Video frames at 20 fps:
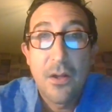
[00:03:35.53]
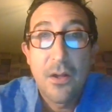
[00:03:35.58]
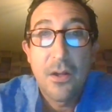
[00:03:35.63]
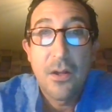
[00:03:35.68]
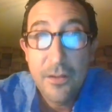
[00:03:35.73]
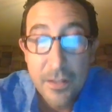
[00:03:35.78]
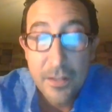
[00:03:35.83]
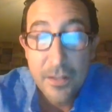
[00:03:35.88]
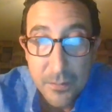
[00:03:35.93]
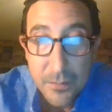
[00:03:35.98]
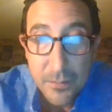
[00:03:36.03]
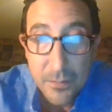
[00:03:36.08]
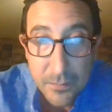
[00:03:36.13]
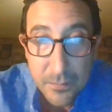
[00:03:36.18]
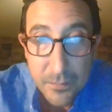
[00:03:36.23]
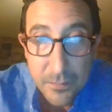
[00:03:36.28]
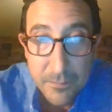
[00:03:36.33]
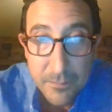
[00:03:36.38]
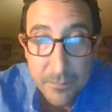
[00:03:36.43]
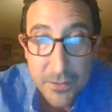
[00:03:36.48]
Although,
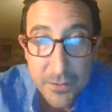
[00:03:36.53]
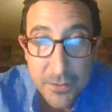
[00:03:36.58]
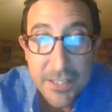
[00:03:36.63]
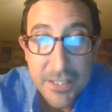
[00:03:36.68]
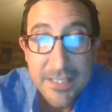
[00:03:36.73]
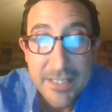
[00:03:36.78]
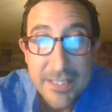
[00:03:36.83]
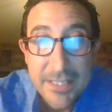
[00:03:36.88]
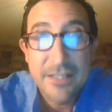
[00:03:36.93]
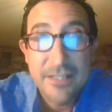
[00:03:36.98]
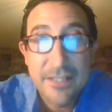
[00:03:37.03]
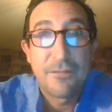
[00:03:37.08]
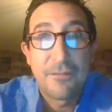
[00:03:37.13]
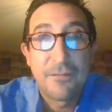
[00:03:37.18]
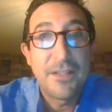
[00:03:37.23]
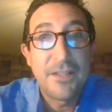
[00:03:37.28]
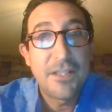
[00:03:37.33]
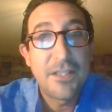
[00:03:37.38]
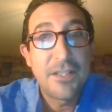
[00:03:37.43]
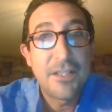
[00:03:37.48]
since
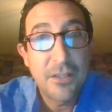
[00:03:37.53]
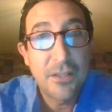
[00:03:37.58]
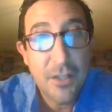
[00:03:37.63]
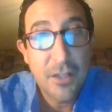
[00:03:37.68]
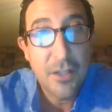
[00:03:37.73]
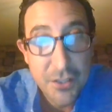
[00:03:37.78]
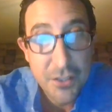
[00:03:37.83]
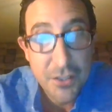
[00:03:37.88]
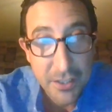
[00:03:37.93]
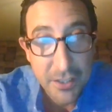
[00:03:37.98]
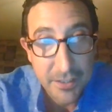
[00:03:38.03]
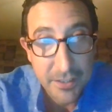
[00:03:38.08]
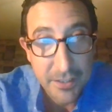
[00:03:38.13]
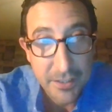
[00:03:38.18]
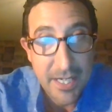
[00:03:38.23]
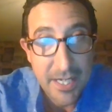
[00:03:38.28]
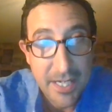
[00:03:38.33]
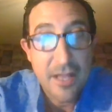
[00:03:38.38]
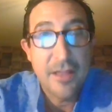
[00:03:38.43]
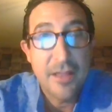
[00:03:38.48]

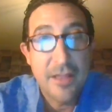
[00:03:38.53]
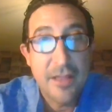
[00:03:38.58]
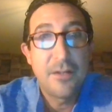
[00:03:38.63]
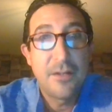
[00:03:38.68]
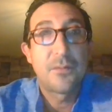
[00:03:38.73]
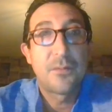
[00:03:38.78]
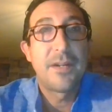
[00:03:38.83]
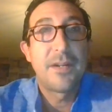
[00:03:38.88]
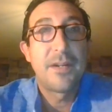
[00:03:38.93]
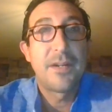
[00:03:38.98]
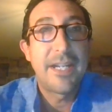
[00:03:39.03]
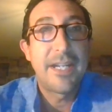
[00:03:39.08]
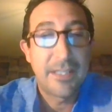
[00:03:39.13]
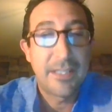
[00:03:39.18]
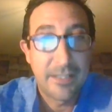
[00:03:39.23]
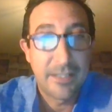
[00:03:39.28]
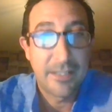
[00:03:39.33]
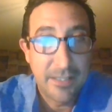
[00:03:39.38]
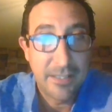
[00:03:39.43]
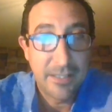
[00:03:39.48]
physiologically and
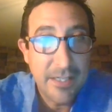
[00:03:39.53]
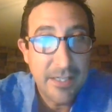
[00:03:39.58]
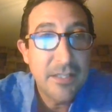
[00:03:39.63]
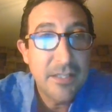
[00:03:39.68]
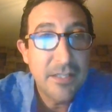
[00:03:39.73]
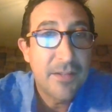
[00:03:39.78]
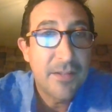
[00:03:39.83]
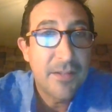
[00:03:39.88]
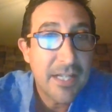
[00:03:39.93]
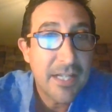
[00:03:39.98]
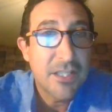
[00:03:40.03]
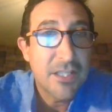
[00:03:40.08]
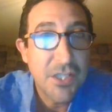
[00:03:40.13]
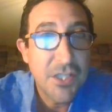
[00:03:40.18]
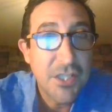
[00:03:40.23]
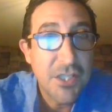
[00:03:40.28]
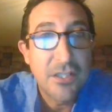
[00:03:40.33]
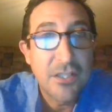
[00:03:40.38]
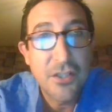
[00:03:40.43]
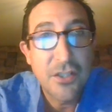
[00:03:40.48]
theoretically these
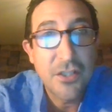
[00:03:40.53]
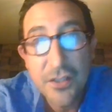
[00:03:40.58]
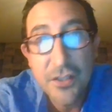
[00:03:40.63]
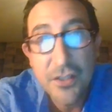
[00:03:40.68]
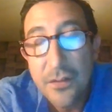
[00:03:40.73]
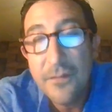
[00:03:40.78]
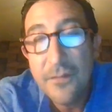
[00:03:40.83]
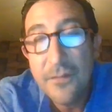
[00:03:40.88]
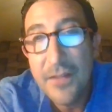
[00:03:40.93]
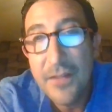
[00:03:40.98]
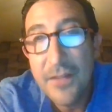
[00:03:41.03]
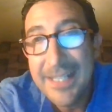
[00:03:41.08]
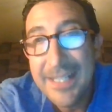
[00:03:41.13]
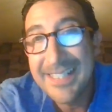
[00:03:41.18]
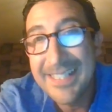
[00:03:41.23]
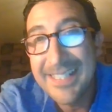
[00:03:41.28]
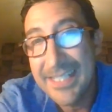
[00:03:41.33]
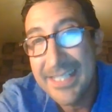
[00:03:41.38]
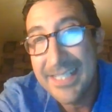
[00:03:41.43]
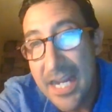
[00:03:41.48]
vaccines should be
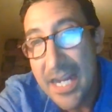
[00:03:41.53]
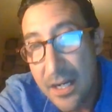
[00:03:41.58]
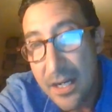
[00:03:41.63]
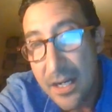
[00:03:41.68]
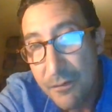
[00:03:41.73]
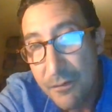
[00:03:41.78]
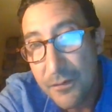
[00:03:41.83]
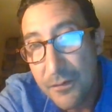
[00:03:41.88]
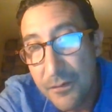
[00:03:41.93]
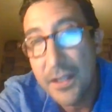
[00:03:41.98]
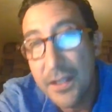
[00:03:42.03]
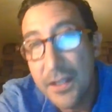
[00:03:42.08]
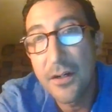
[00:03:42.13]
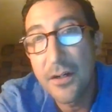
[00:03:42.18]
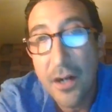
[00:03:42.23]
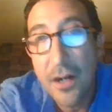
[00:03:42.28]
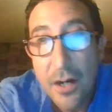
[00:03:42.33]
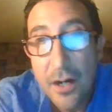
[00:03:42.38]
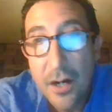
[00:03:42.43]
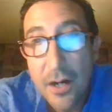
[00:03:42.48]
safe,
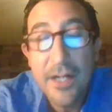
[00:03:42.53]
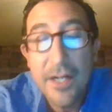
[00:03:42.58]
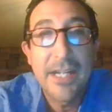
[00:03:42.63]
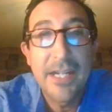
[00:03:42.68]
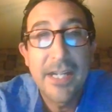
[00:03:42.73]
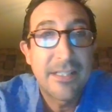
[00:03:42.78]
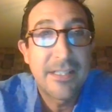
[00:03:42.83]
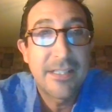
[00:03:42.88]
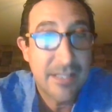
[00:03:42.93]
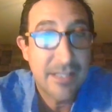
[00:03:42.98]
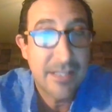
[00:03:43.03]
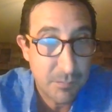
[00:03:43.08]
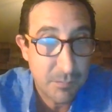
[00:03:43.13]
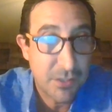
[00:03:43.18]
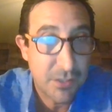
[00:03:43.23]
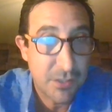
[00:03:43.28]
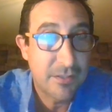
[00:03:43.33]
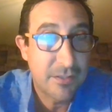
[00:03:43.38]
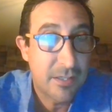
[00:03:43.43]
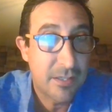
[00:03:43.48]
there are
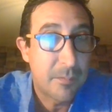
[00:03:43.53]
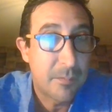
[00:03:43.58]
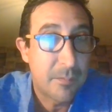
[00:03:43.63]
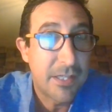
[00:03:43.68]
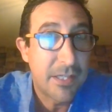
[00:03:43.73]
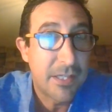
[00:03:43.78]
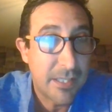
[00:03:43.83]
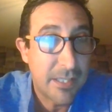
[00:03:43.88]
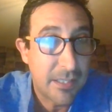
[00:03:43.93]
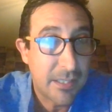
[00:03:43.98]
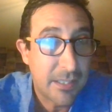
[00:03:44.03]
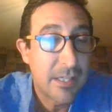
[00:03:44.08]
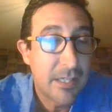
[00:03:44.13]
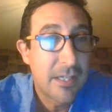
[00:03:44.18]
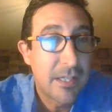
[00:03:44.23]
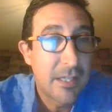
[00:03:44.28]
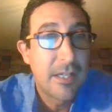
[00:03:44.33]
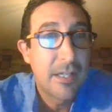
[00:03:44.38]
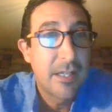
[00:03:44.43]
exceptions that are being